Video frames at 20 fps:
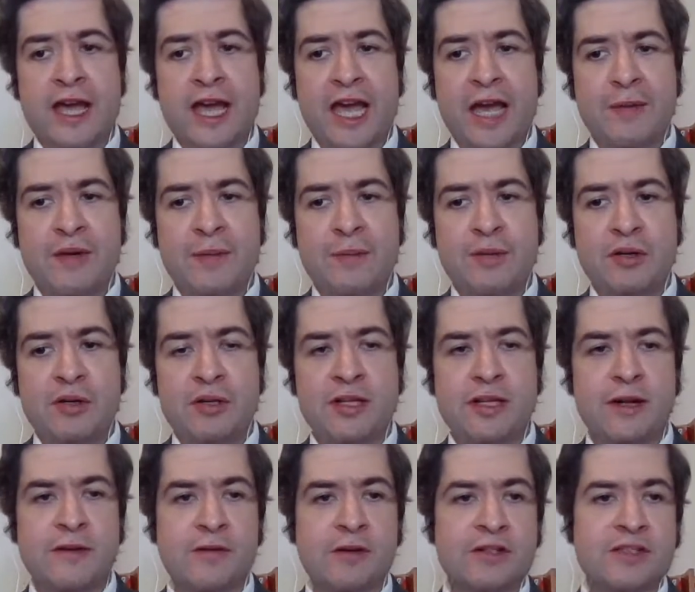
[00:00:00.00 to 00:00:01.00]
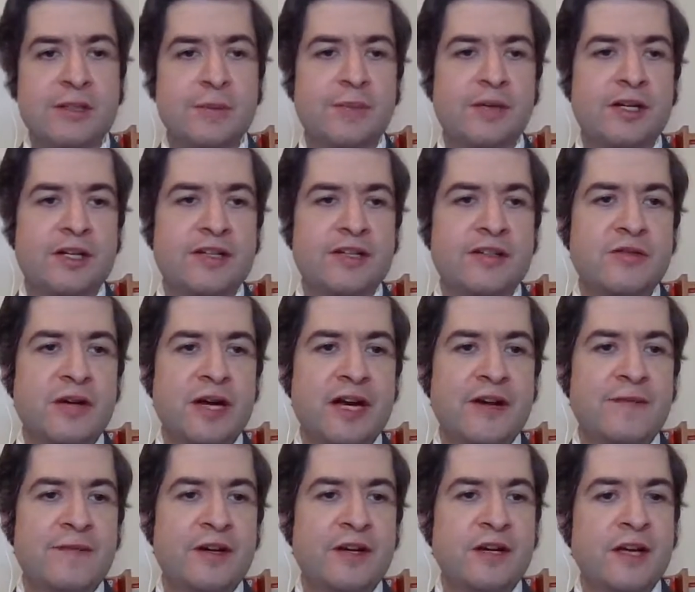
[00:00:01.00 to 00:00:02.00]
Abbi Pulling, of course, the British
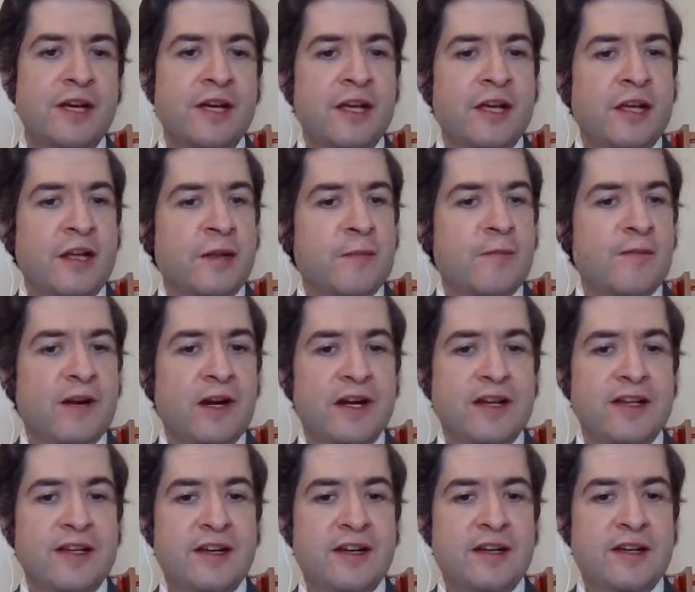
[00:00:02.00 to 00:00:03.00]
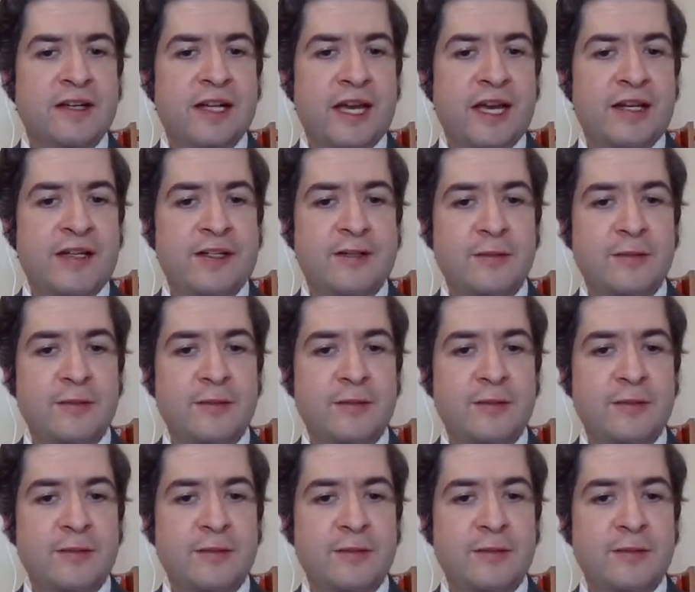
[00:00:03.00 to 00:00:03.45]
driver, very young in age.